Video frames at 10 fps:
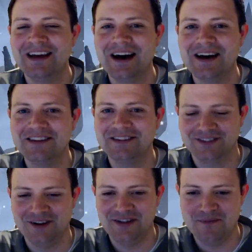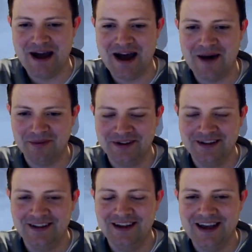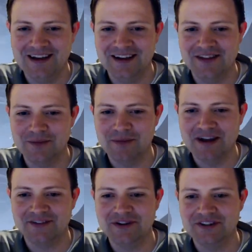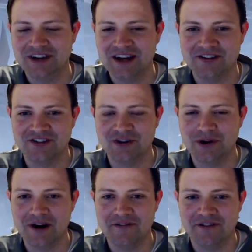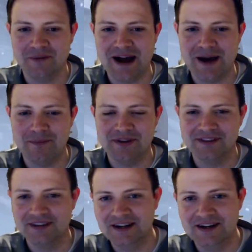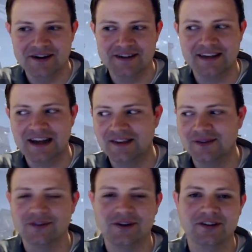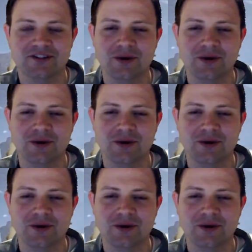This is on the map, and they're basically just kind of showing off the map, and then here in a second they'll start